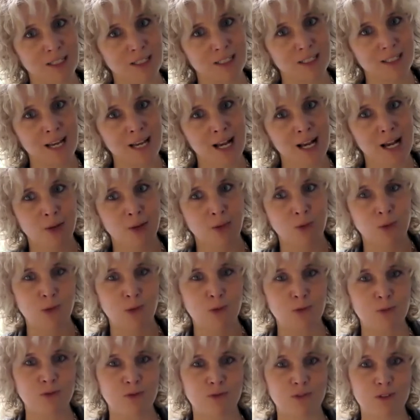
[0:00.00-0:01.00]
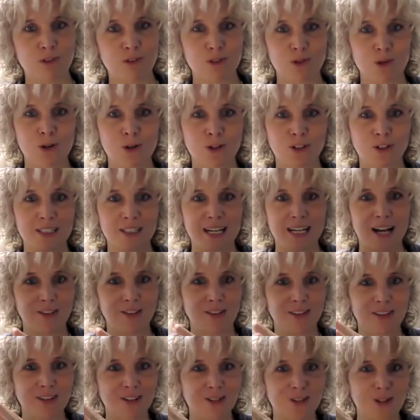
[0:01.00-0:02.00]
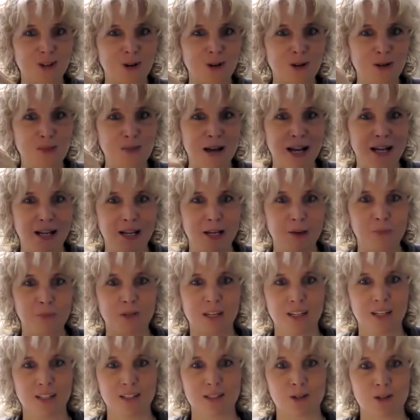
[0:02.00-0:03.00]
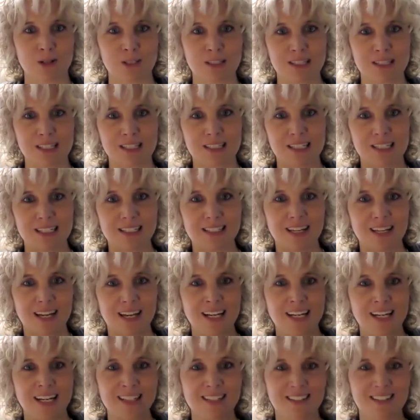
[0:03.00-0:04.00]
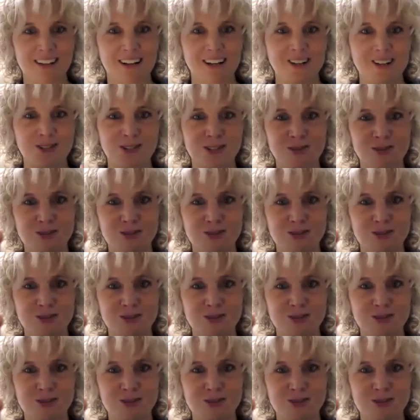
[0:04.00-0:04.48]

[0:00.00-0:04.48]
down, we removed the soil, and now things are going back up again. So it's this exciting cycle of